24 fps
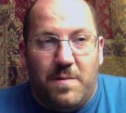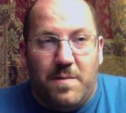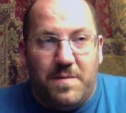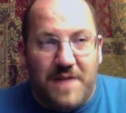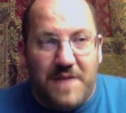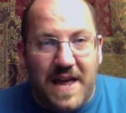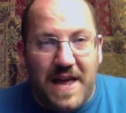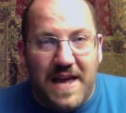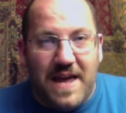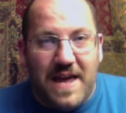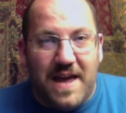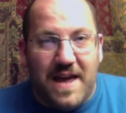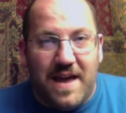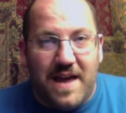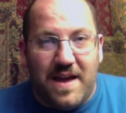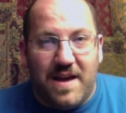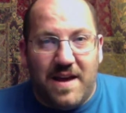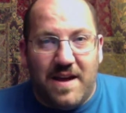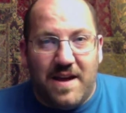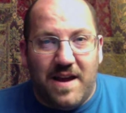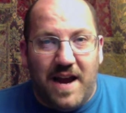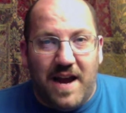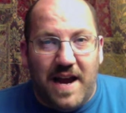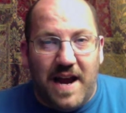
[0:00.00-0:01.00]

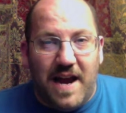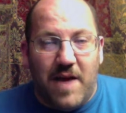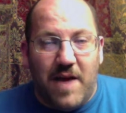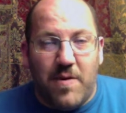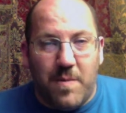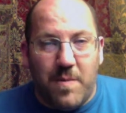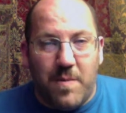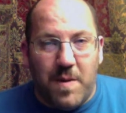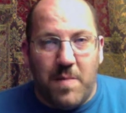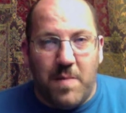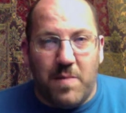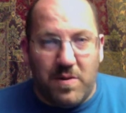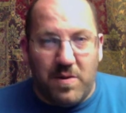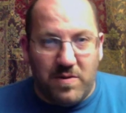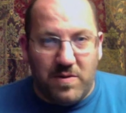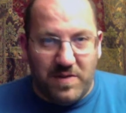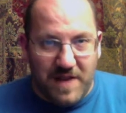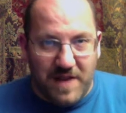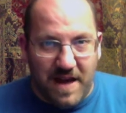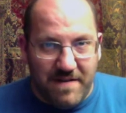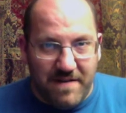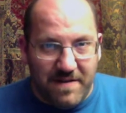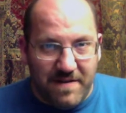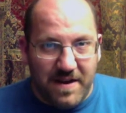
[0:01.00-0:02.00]
playing and I remember
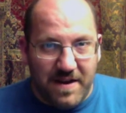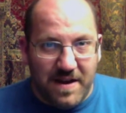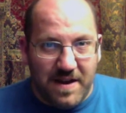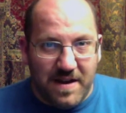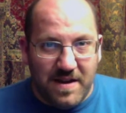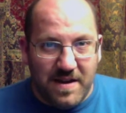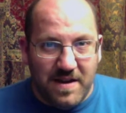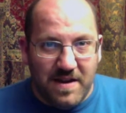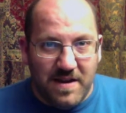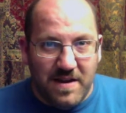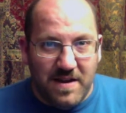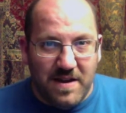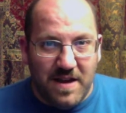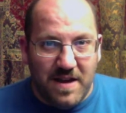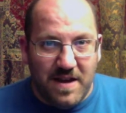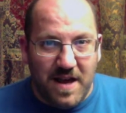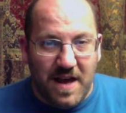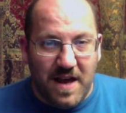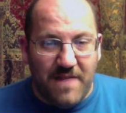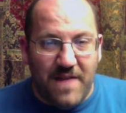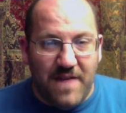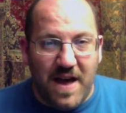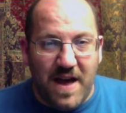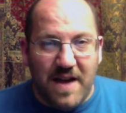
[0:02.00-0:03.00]
loving,
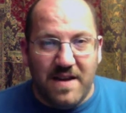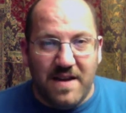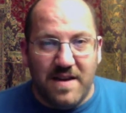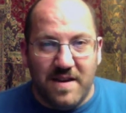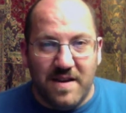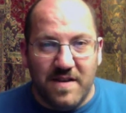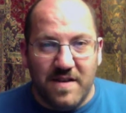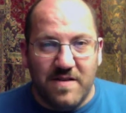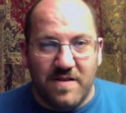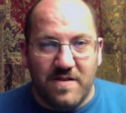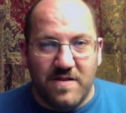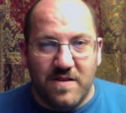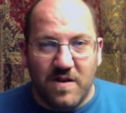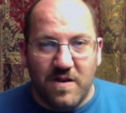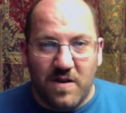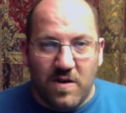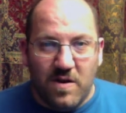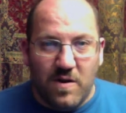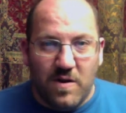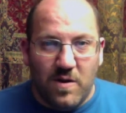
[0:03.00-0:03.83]
and that is